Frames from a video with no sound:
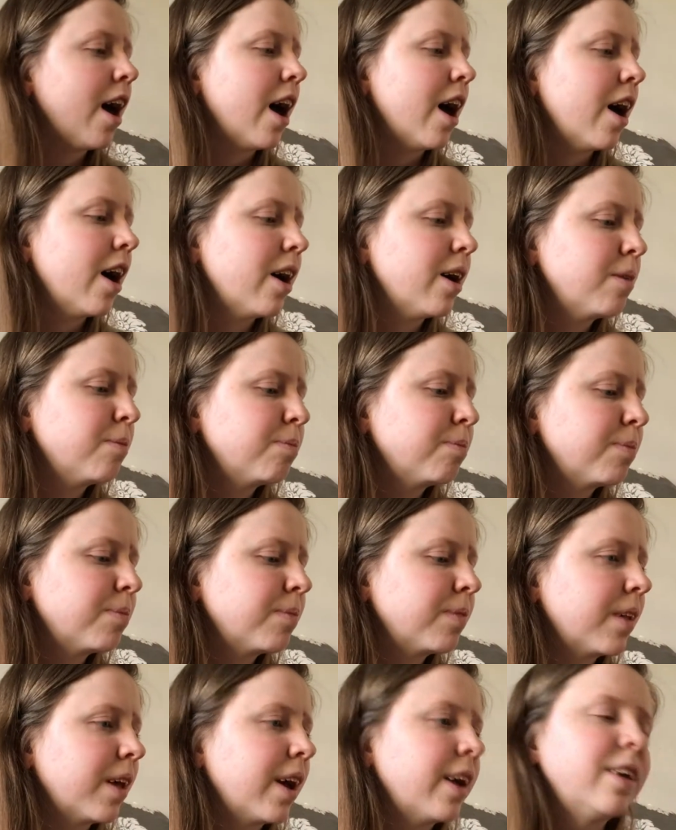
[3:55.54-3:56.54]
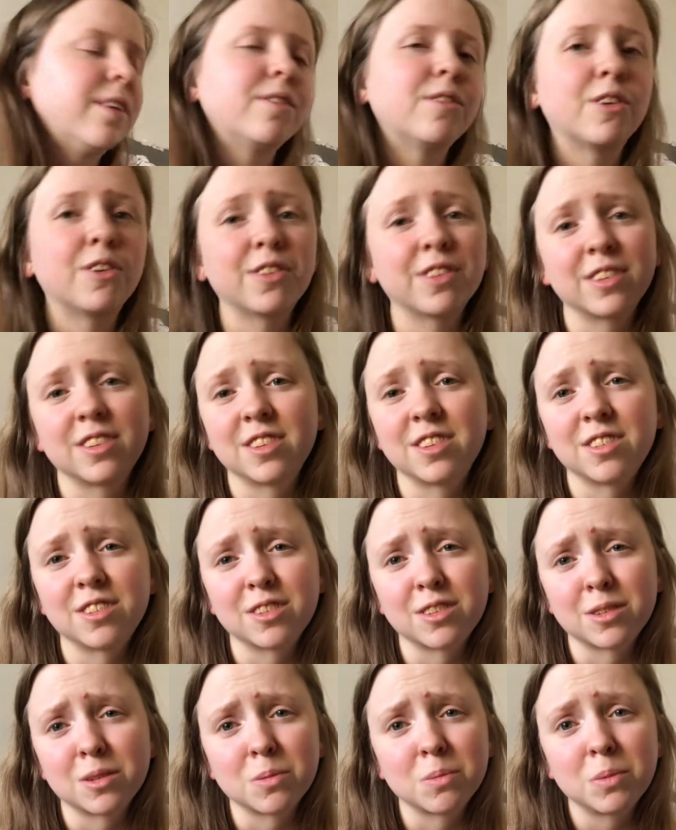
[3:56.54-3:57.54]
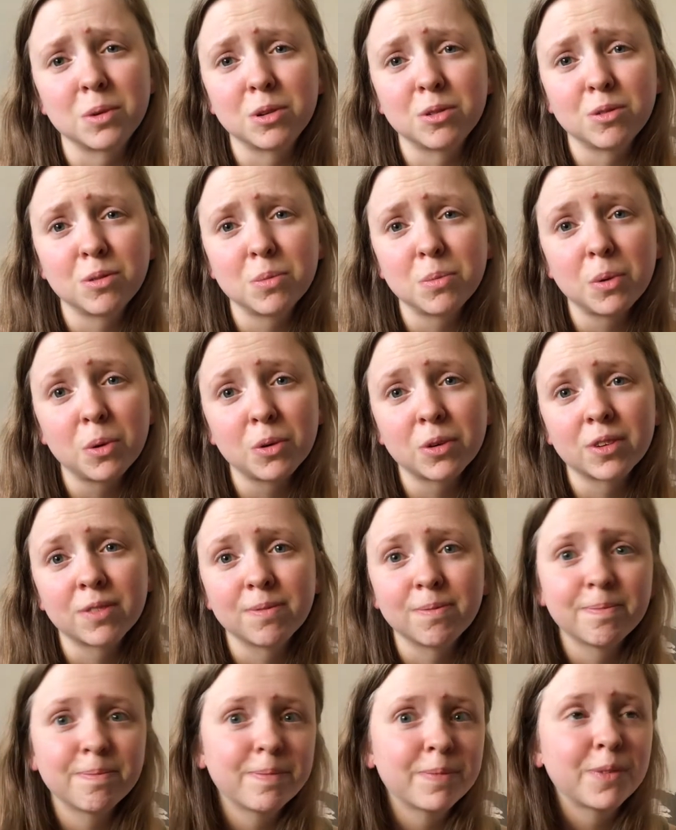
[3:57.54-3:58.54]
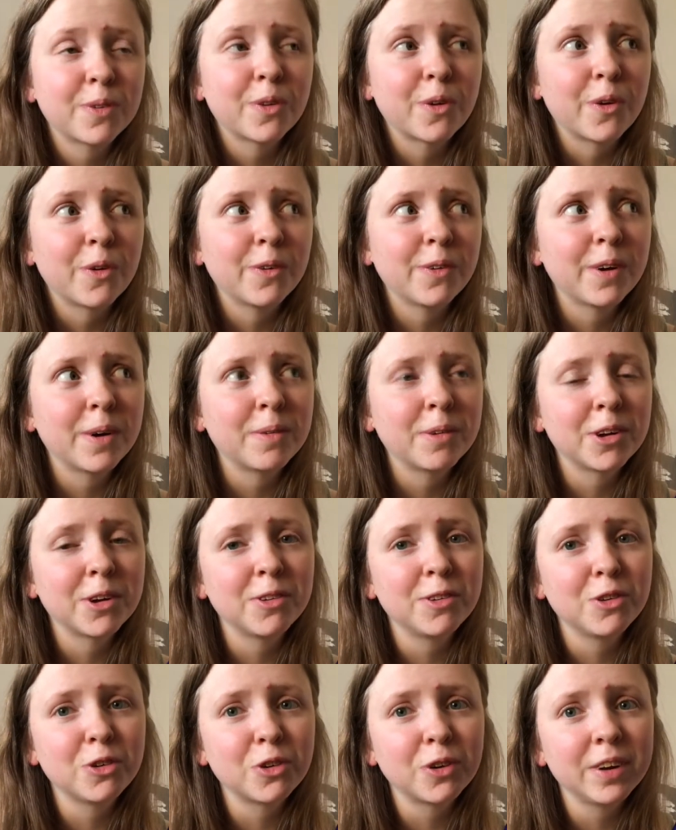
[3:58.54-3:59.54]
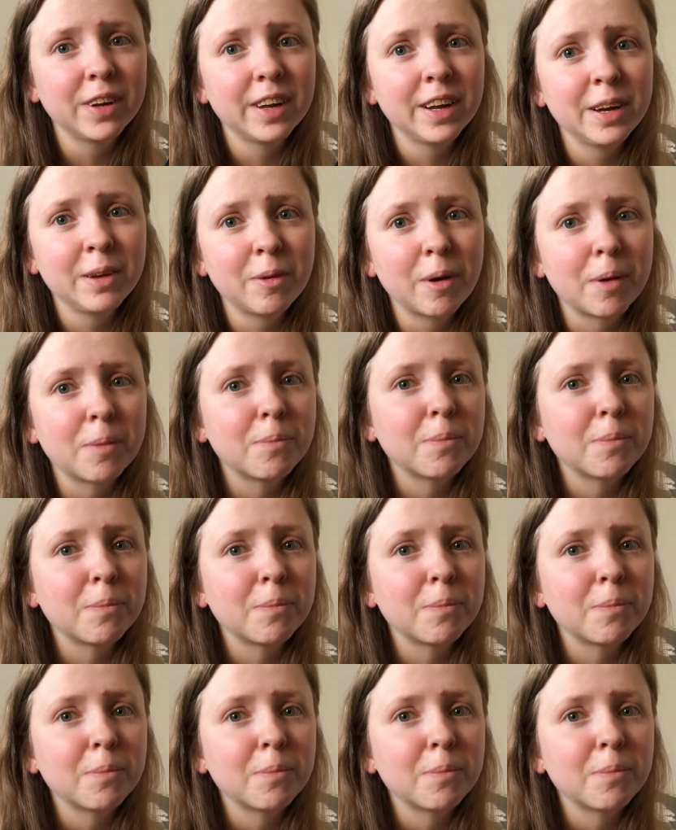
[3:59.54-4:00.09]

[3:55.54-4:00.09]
um, and if not this is just a beautiful book so I'm going to enjoy it anyway